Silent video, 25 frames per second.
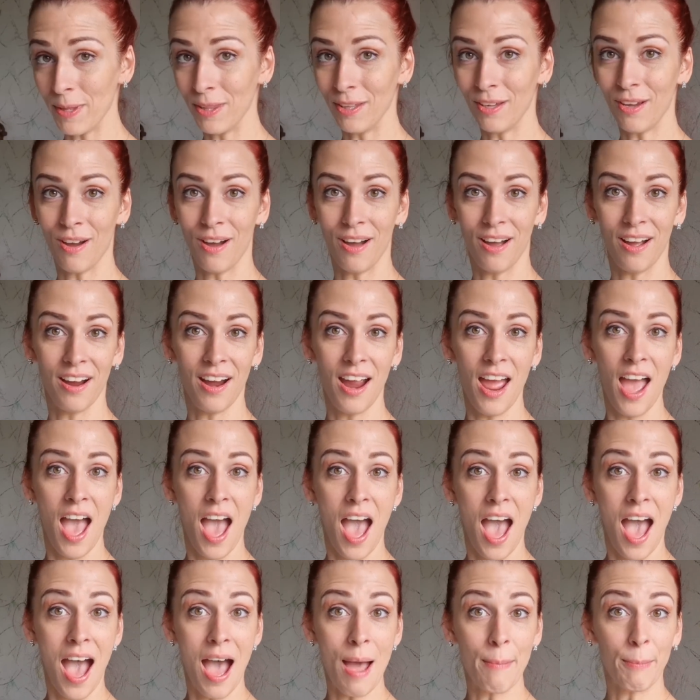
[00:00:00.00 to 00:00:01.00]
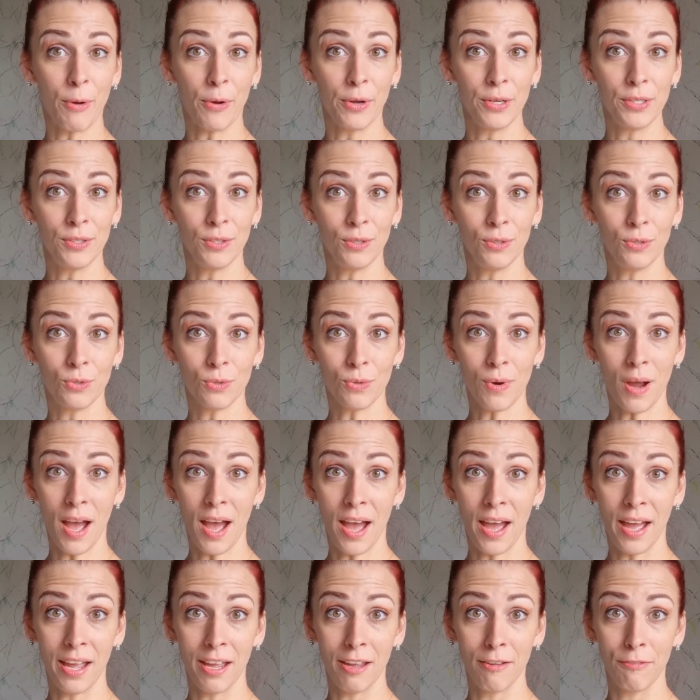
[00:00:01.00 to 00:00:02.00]
the car. I'm going to
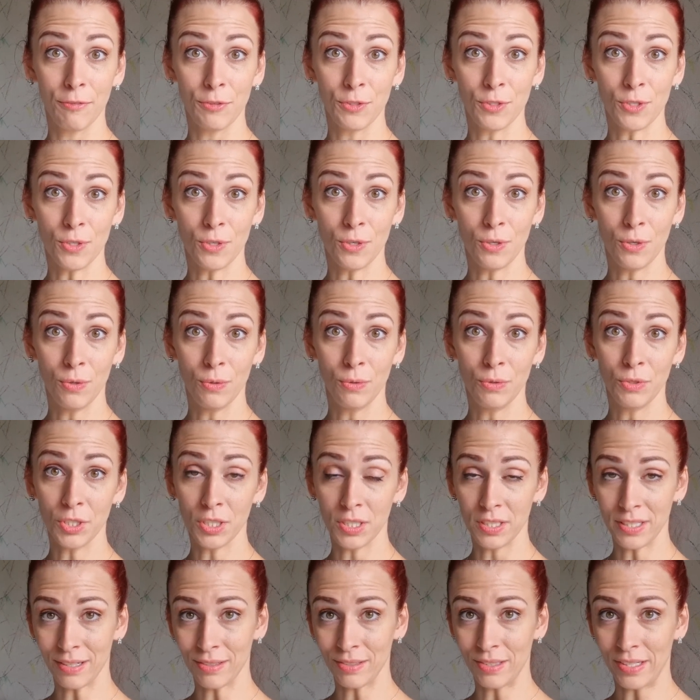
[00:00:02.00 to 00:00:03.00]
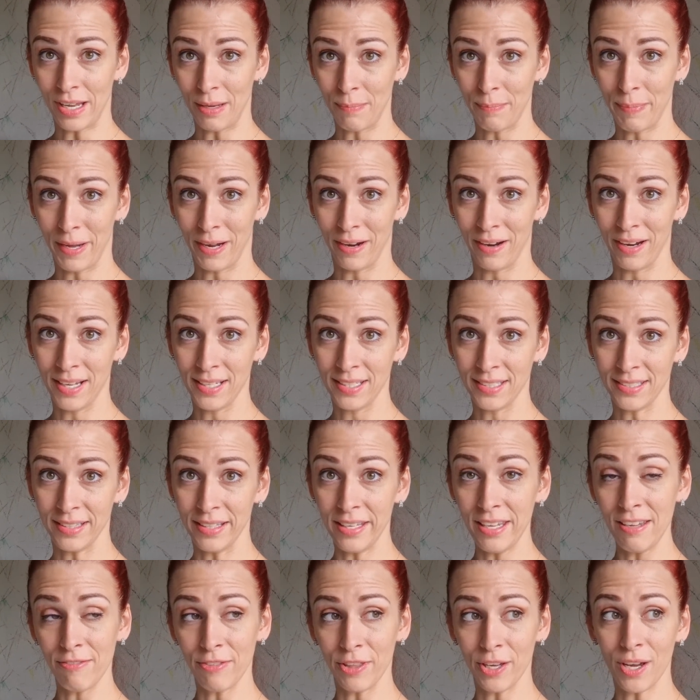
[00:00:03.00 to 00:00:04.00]
drive to just outside Paris,
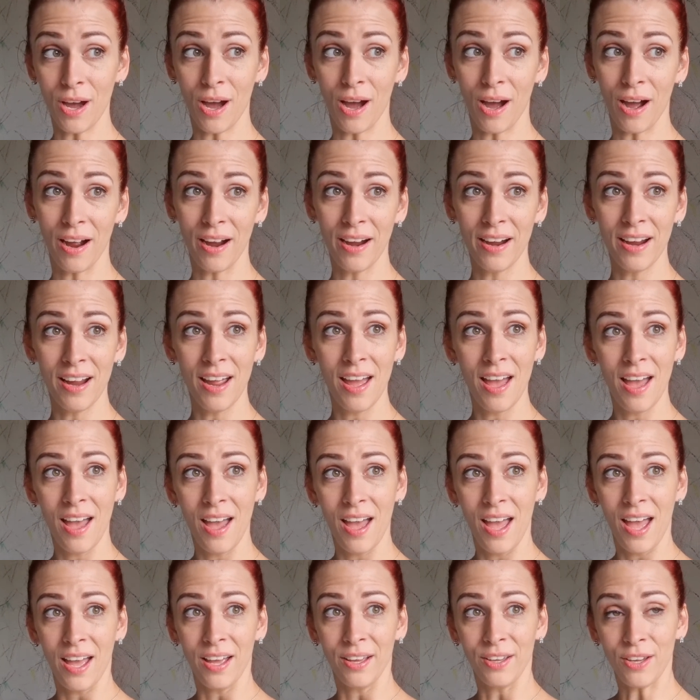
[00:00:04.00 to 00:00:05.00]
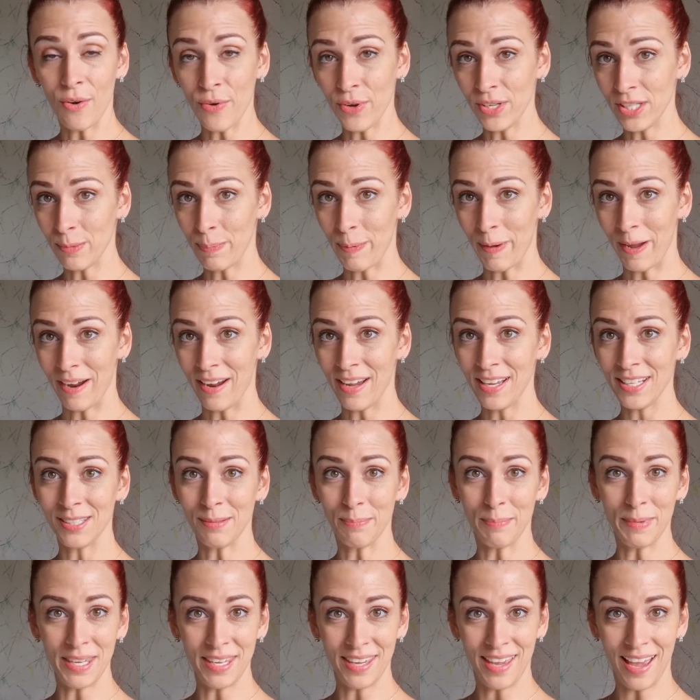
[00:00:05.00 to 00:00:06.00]
leave the car, go into Paris,
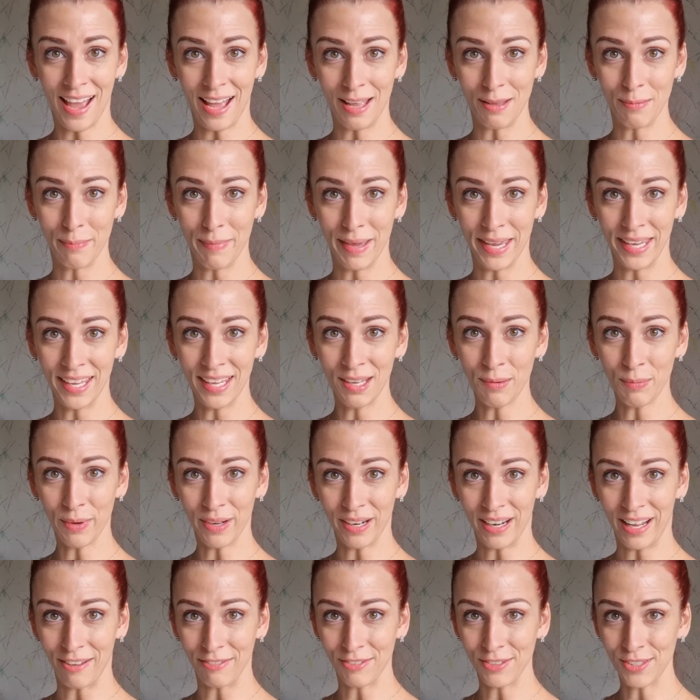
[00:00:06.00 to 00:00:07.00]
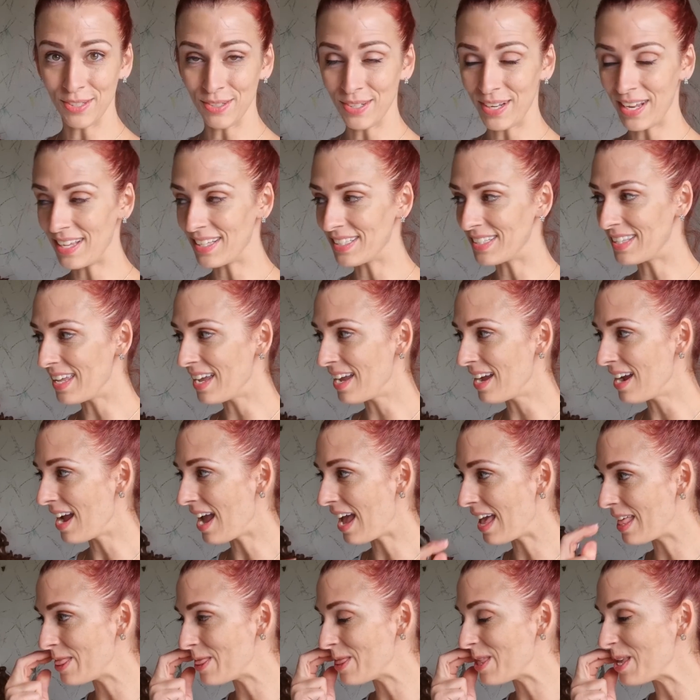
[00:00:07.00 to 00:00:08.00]
meet Kat and Megan. We're gonna have 2 days there
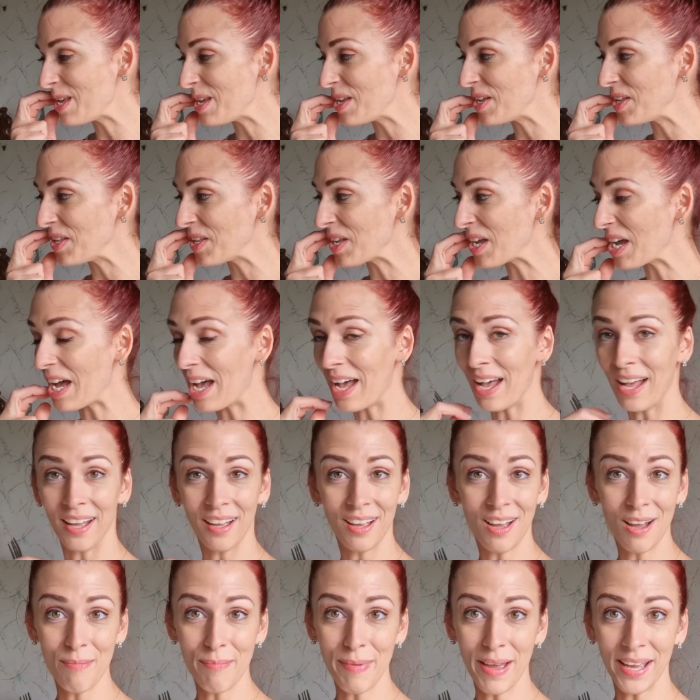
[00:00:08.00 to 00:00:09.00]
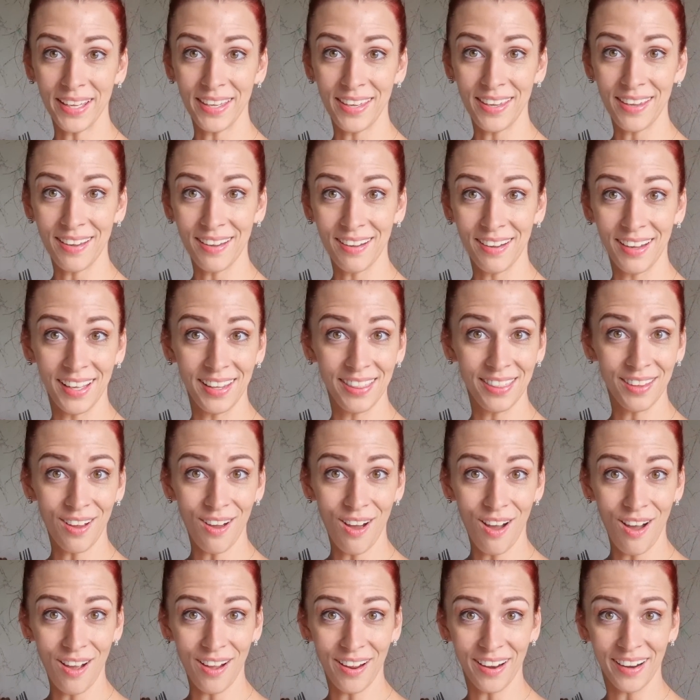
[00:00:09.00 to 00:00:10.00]
and then come back here in the
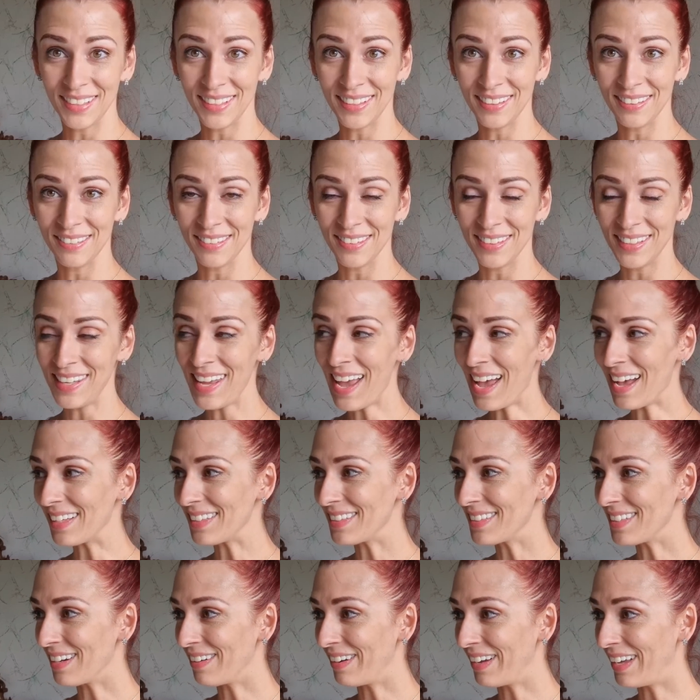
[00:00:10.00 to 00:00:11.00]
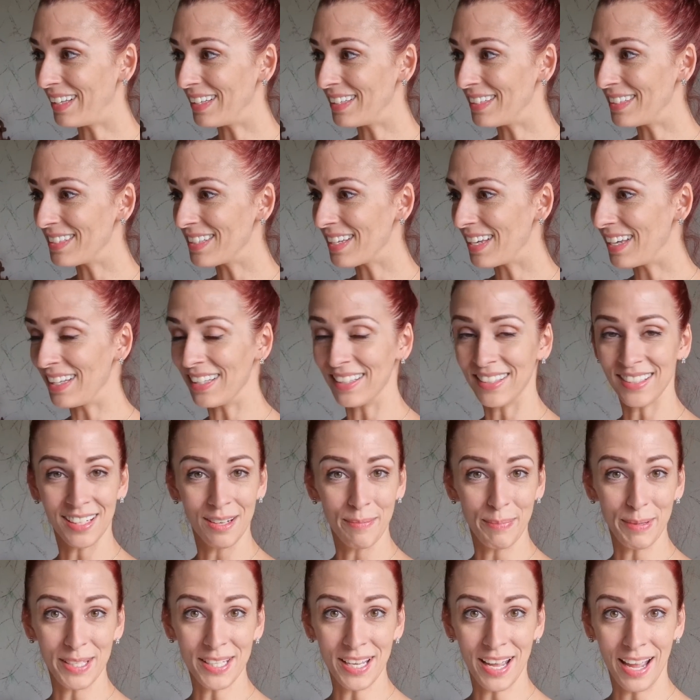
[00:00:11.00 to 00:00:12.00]
car. Yeah, so it's gonna
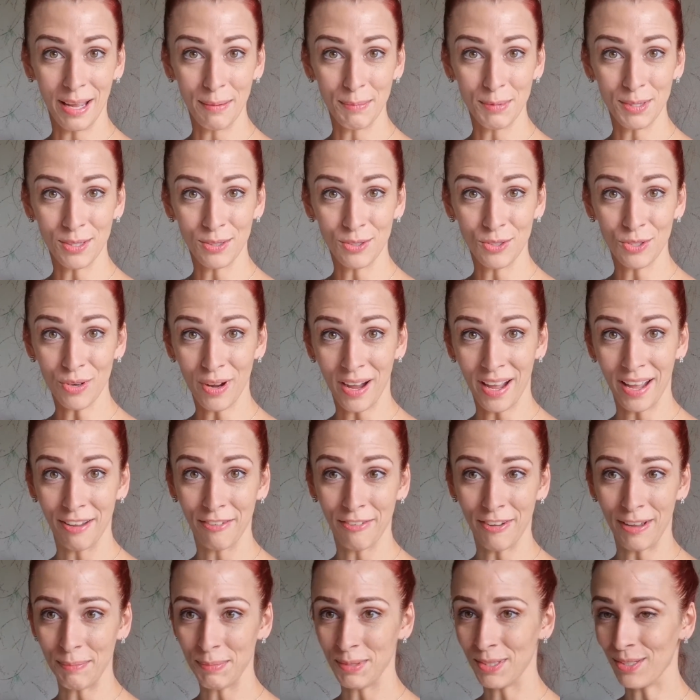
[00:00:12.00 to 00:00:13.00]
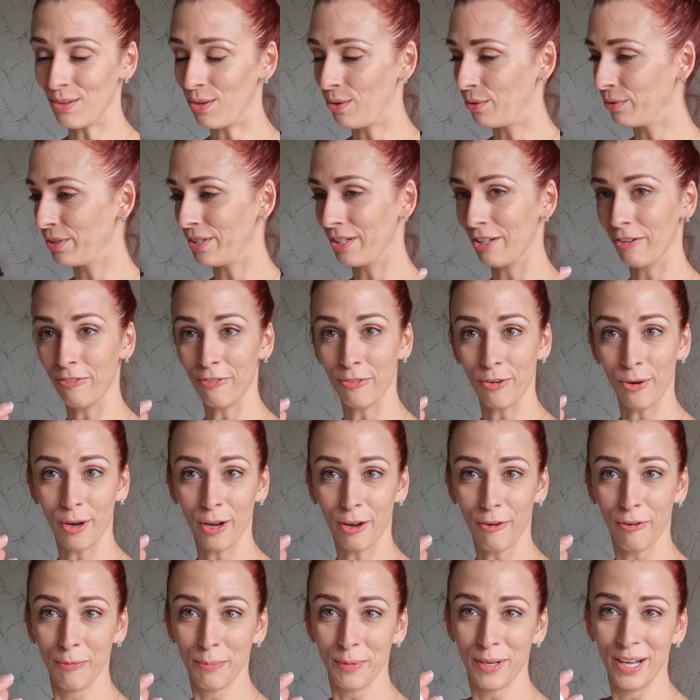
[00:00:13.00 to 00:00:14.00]
be time to drive. I'm still holding a
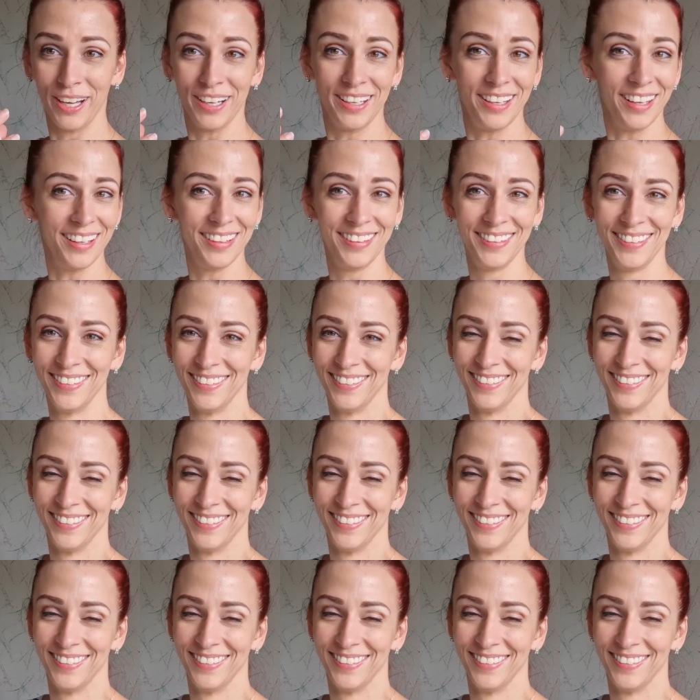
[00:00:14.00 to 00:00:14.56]
fork from cooking.